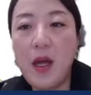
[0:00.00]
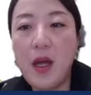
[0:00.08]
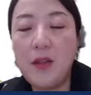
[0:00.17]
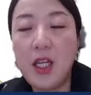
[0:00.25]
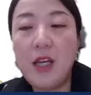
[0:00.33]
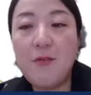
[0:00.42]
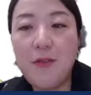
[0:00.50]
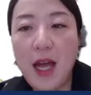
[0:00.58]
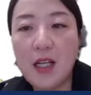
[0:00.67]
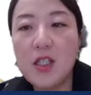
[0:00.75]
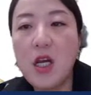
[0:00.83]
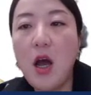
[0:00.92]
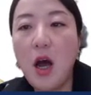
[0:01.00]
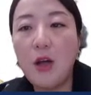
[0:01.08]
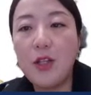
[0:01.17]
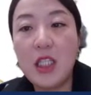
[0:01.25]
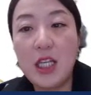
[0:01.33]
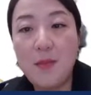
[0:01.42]
the effect
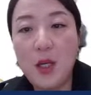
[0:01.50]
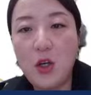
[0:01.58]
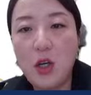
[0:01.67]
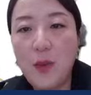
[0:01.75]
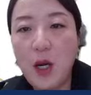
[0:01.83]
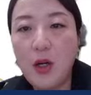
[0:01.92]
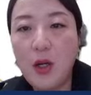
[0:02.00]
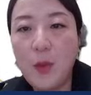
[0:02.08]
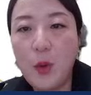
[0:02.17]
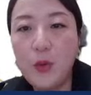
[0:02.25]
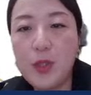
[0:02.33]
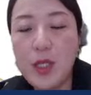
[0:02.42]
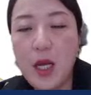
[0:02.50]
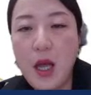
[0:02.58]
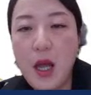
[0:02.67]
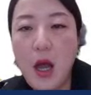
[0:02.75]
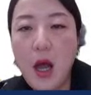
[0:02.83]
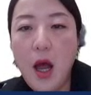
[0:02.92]
on the dependent variables.
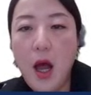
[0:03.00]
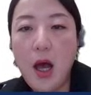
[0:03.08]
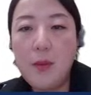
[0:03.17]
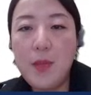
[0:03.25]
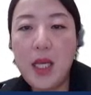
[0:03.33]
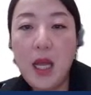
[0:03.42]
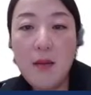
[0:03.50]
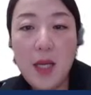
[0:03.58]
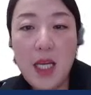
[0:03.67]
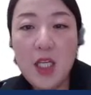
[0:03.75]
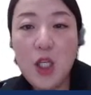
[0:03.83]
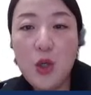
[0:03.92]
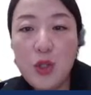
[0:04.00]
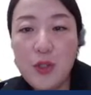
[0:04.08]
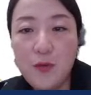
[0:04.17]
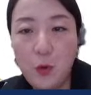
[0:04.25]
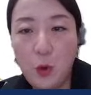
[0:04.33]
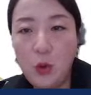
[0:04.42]
It can be
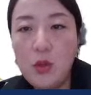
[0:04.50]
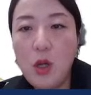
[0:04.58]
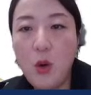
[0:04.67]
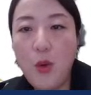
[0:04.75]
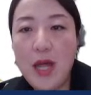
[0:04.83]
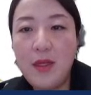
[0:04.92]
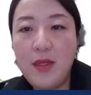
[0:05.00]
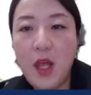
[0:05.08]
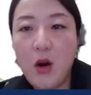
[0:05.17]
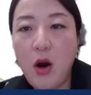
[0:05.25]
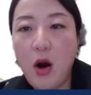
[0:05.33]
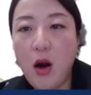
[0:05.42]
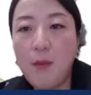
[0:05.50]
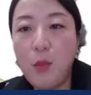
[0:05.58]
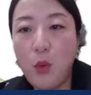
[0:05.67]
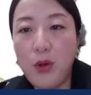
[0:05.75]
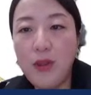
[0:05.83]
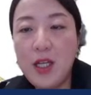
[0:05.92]
useful when there are
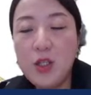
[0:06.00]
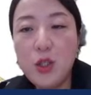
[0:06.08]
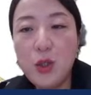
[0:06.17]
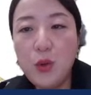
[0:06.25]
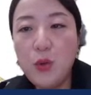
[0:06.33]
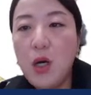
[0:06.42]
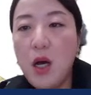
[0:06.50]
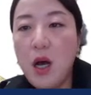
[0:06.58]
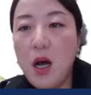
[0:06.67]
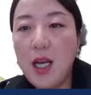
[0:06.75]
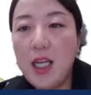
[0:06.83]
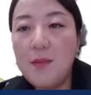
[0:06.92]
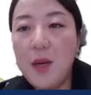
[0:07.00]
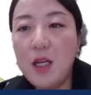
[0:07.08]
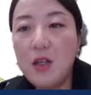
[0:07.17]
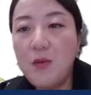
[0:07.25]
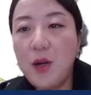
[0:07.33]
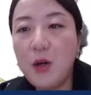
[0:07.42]
more than two
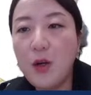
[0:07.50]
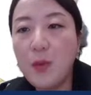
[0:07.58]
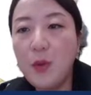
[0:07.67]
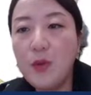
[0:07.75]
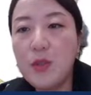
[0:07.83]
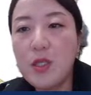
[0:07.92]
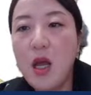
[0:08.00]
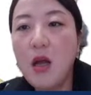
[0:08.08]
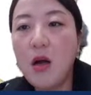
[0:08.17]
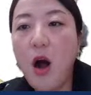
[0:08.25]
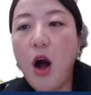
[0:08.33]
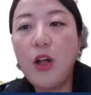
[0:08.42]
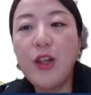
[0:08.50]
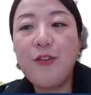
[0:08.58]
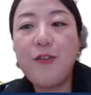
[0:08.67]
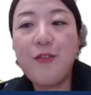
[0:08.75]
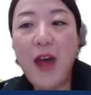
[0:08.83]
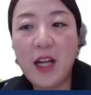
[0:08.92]
independent variables called the
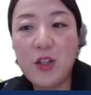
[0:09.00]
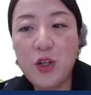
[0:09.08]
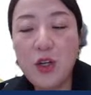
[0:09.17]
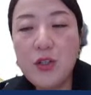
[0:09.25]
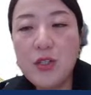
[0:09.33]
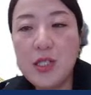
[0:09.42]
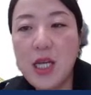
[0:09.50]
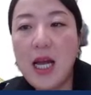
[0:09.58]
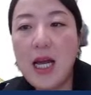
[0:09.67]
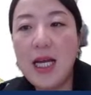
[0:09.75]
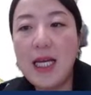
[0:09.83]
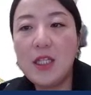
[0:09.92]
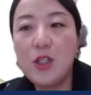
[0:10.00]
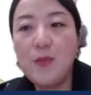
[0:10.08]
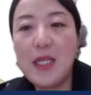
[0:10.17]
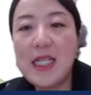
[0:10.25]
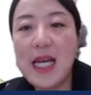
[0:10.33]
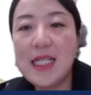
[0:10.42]
factors to
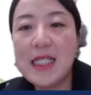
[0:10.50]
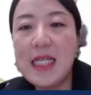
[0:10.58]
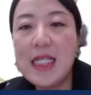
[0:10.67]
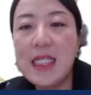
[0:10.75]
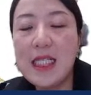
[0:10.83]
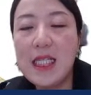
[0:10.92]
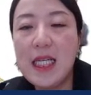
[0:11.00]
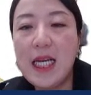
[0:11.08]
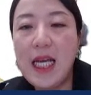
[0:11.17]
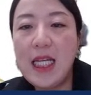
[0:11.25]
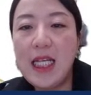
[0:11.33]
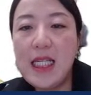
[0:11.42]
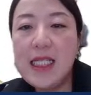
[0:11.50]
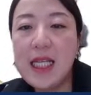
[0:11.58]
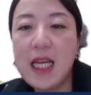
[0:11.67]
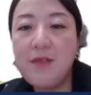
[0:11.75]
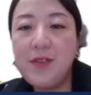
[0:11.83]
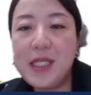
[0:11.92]
be tested. And this
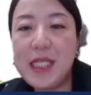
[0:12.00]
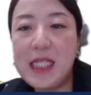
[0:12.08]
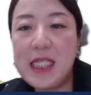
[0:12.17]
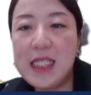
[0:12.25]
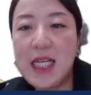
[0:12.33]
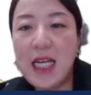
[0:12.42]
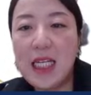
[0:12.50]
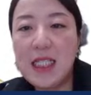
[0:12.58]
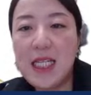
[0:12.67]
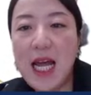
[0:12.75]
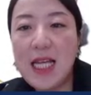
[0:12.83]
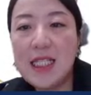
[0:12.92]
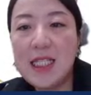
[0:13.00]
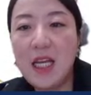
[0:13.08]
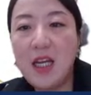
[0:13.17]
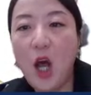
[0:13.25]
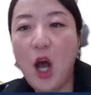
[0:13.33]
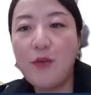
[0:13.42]
can facilitate the
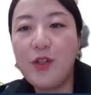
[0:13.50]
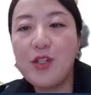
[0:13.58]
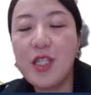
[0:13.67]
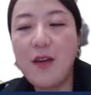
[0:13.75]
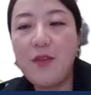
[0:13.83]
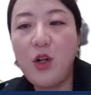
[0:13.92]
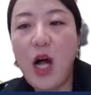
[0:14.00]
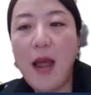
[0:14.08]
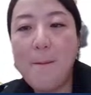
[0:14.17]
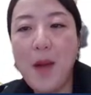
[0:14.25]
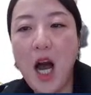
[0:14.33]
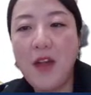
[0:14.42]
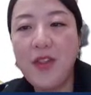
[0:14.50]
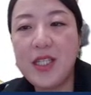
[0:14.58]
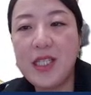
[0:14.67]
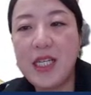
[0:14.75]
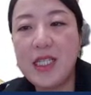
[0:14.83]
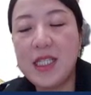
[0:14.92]
testing of the several
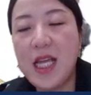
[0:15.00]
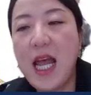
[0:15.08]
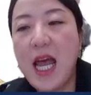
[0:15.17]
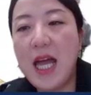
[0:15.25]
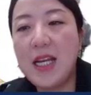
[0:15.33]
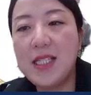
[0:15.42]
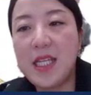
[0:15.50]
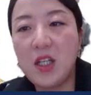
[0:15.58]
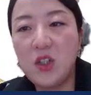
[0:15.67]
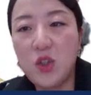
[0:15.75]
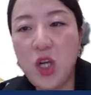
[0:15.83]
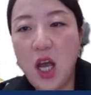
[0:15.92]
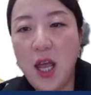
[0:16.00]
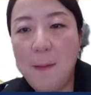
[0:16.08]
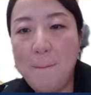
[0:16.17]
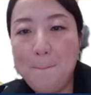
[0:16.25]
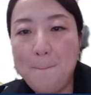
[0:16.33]
hypotheses at a single time.